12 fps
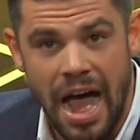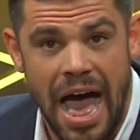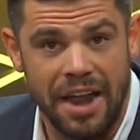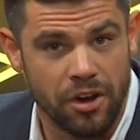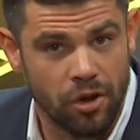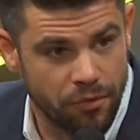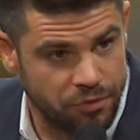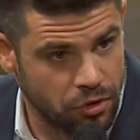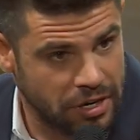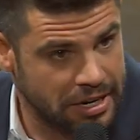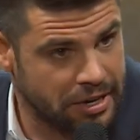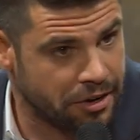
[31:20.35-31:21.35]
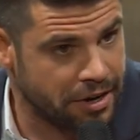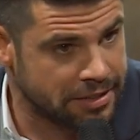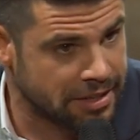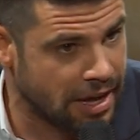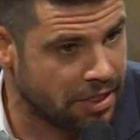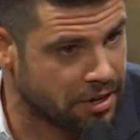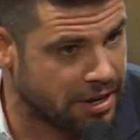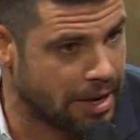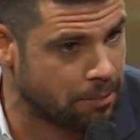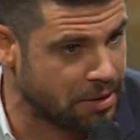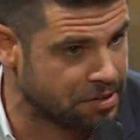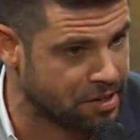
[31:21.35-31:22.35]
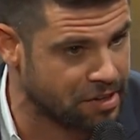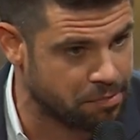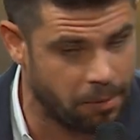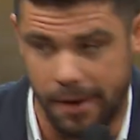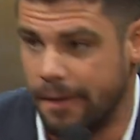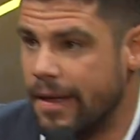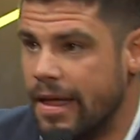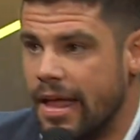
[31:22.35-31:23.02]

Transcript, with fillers: I don't know if you can hear it at the other campuses, but